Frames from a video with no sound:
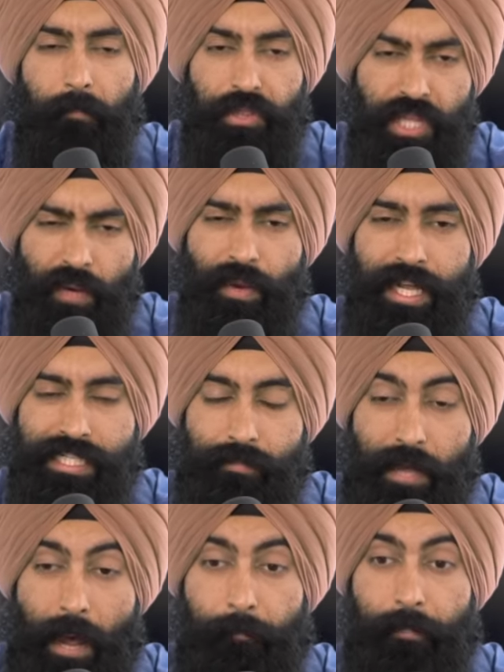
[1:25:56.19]
But then what ends
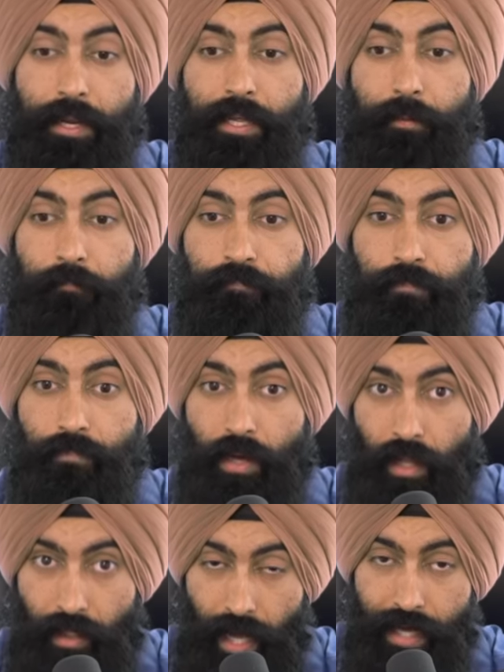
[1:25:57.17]
up happening
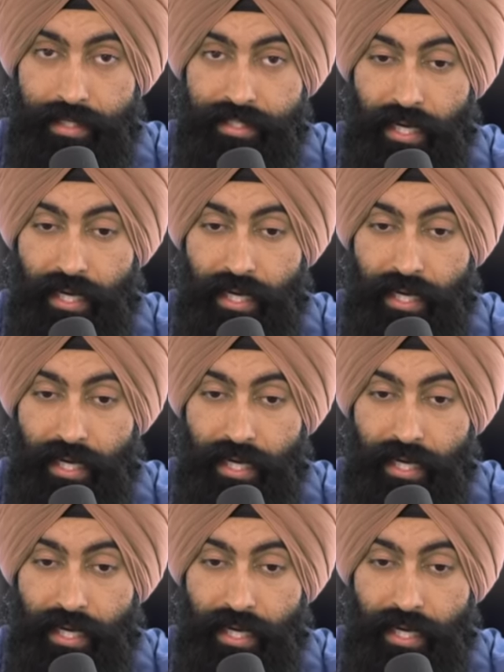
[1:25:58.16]
a lot of